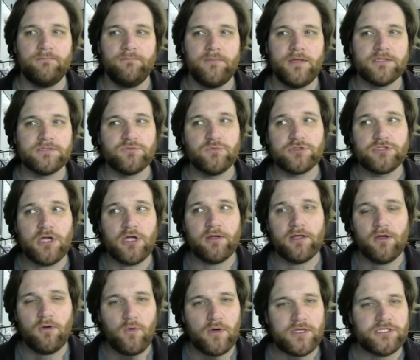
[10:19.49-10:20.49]
Because we're
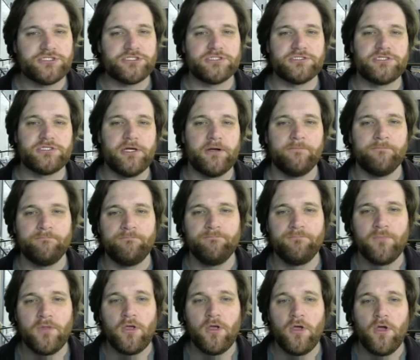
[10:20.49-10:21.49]
talking questions here.
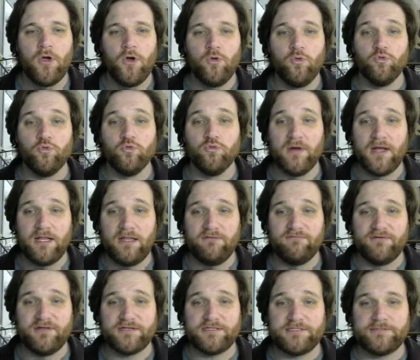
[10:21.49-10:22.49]

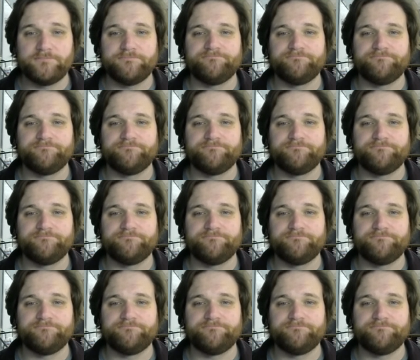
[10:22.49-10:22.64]
Relevant.